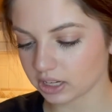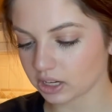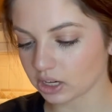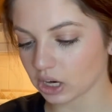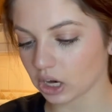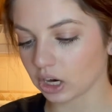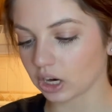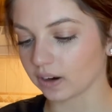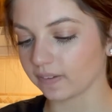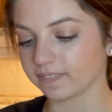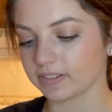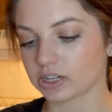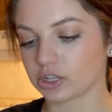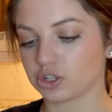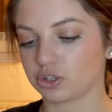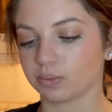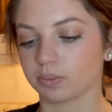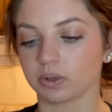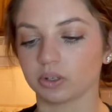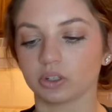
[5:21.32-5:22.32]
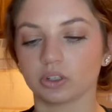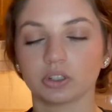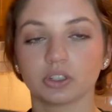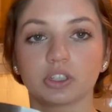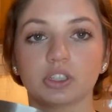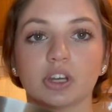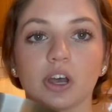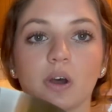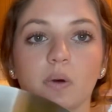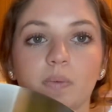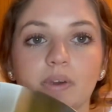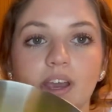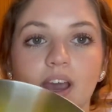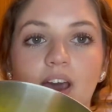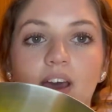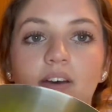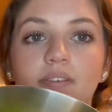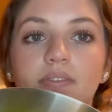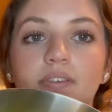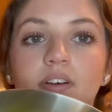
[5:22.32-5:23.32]
our vegetables. So we
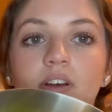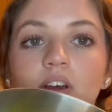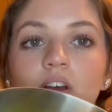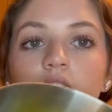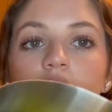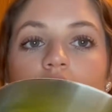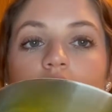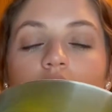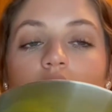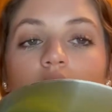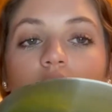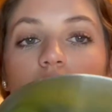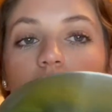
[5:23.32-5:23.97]
have our